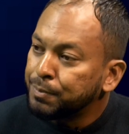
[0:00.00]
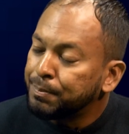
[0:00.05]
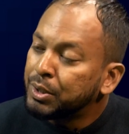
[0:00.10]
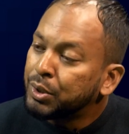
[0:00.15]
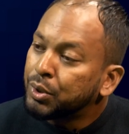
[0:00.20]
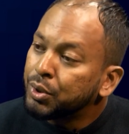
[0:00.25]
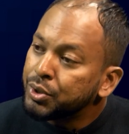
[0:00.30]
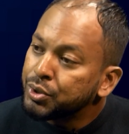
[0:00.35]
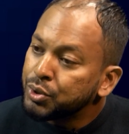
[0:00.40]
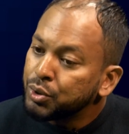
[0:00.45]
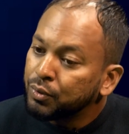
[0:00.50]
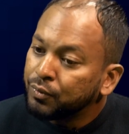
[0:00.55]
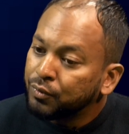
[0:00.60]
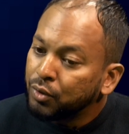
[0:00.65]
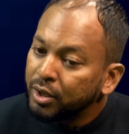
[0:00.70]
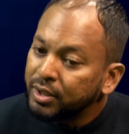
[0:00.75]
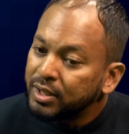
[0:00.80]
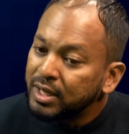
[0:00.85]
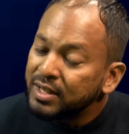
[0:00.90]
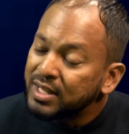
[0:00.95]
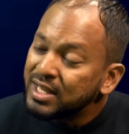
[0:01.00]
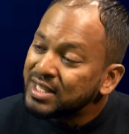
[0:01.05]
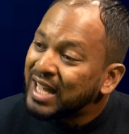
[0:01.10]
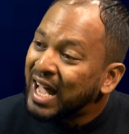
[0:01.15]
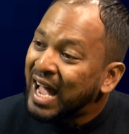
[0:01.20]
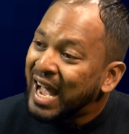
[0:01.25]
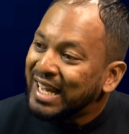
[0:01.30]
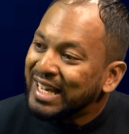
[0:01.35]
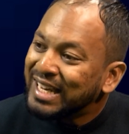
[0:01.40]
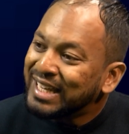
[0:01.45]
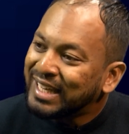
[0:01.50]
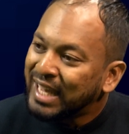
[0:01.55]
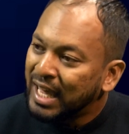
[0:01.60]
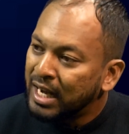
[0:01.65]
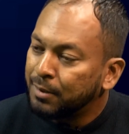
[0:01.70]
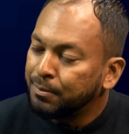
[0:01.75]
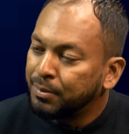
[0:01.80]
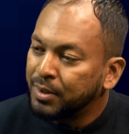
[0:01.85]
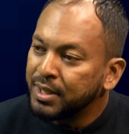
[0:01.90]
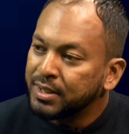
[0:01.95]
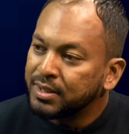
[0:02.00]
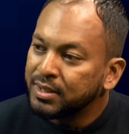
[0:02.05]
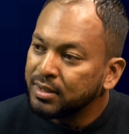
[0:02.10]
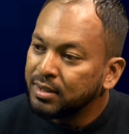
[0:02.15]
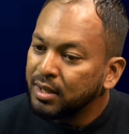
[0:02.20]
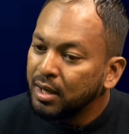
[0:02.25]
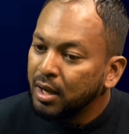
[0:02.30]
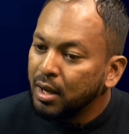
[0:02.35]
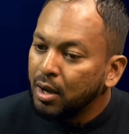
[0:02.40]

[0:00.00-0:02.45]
because you've got these highly calibrated